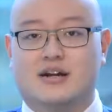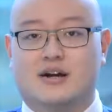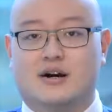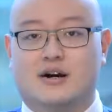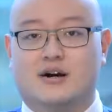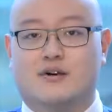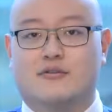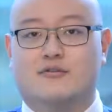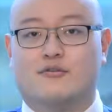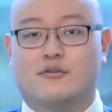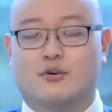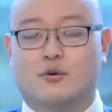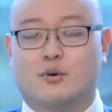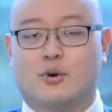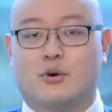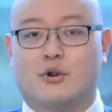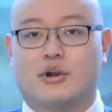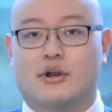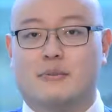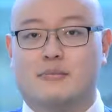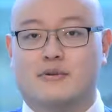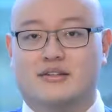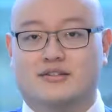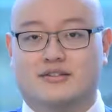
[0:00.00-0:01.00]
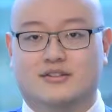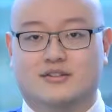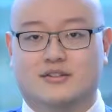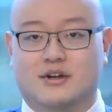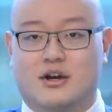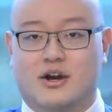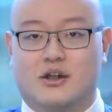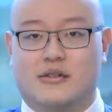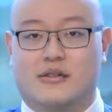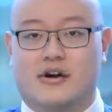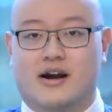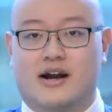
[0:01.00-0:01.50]
of growing a business
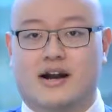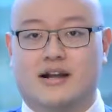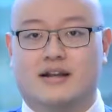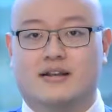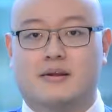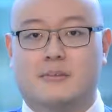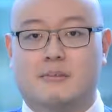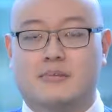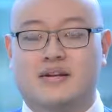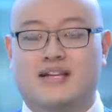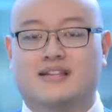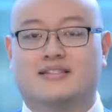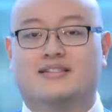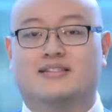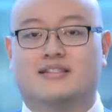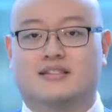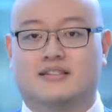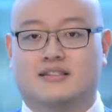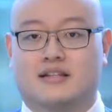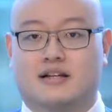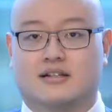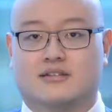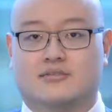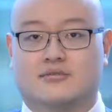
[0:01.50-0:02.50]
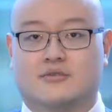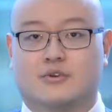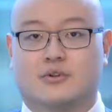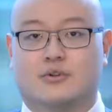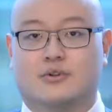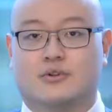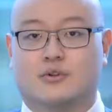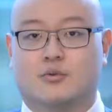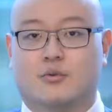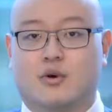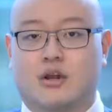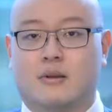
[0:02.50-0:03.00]
online and being successful.
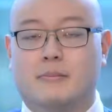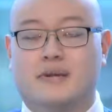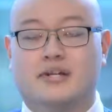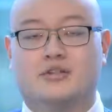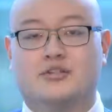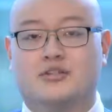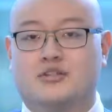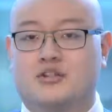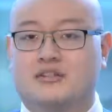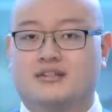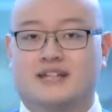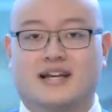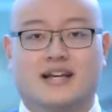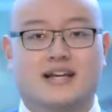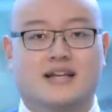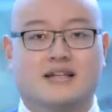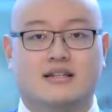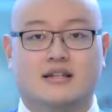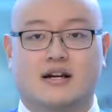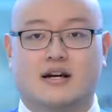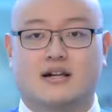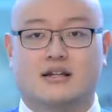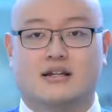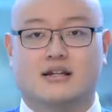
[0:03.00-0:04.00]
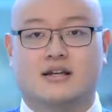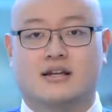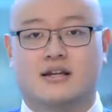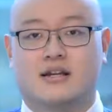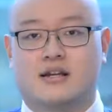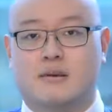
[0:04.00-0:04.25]
You want to make sure just get it done.